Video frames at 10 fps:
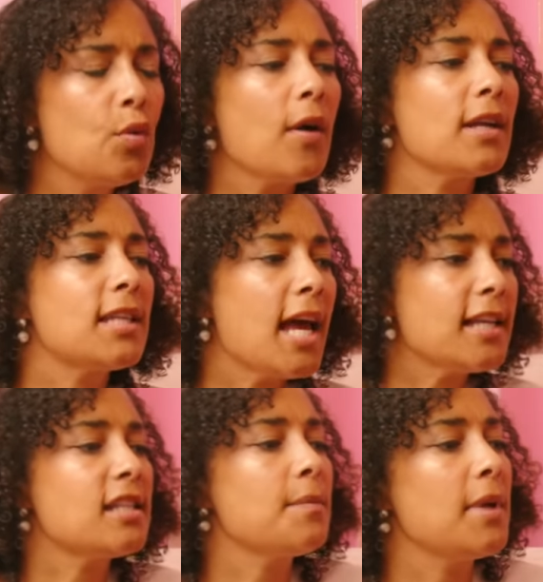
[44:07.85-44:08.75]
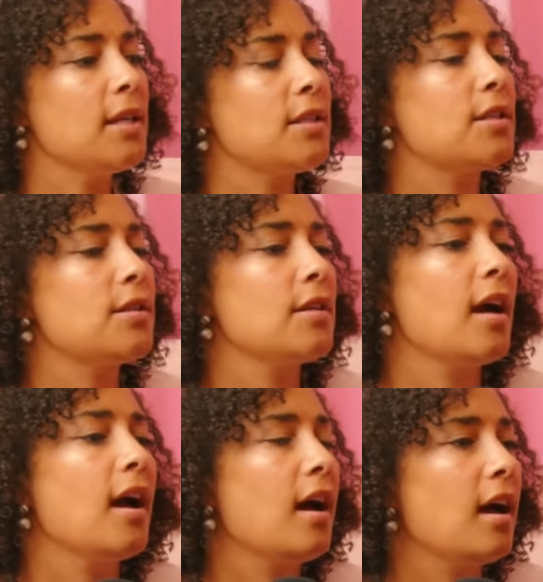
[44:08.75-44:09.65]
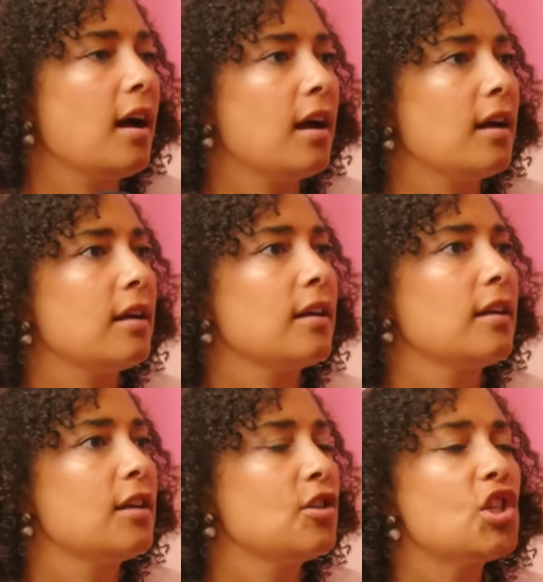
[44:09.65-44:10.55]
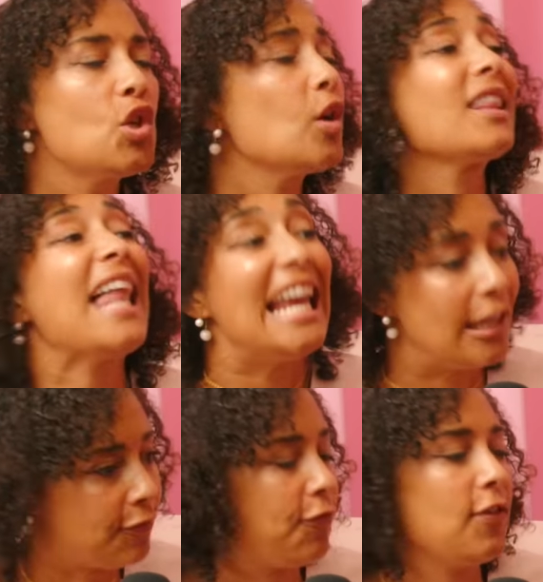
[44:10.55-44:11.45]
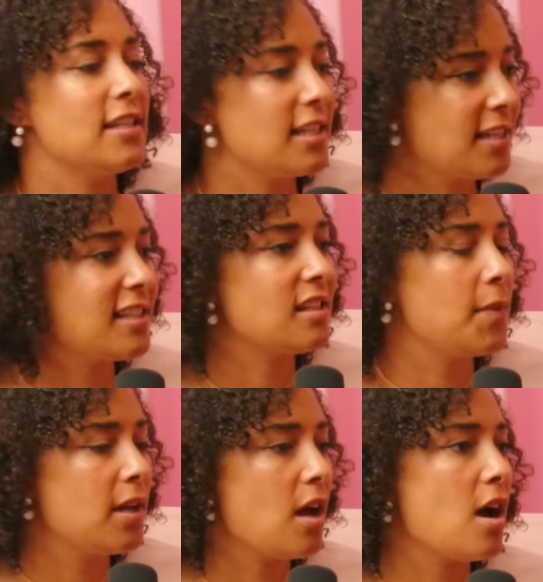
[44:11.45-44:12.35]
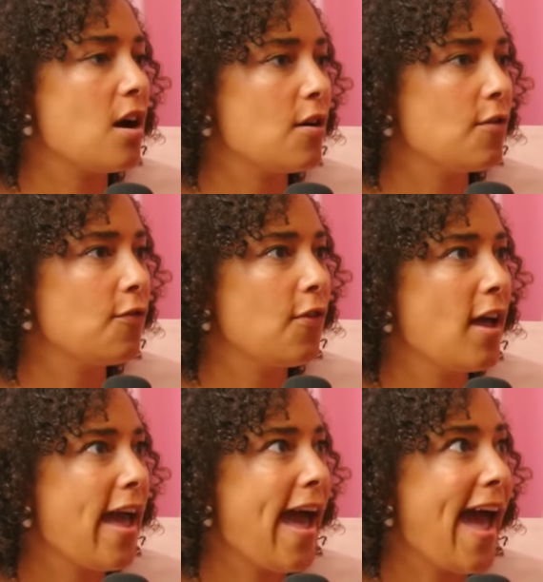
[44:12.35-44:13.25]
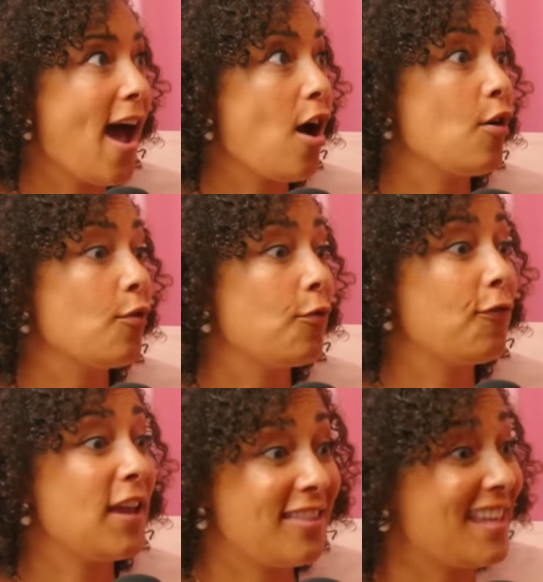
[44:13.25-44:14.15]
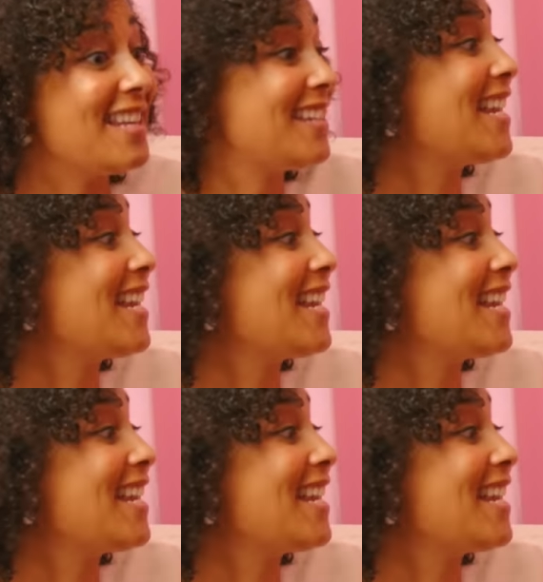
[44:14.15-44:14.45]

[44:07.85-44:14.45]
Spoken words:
are a testament, just your life is a testament of how faith is